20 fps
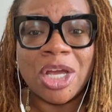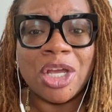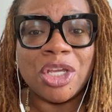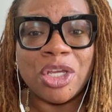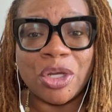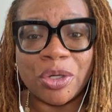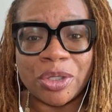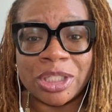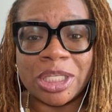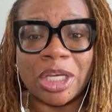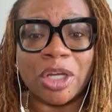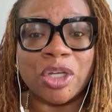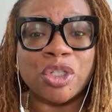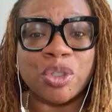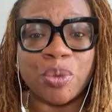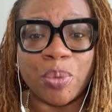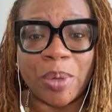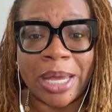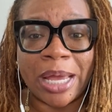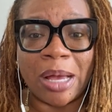your
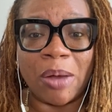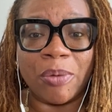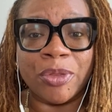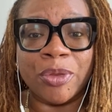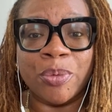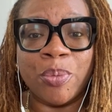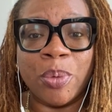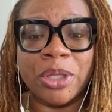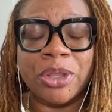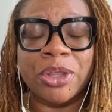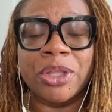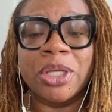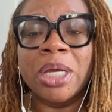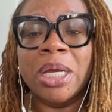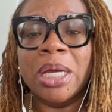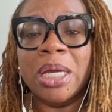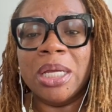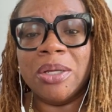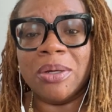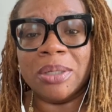sexual health with
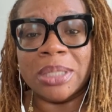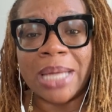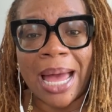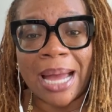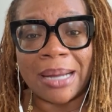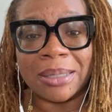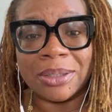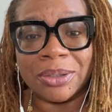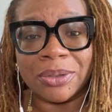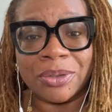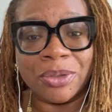your doctor.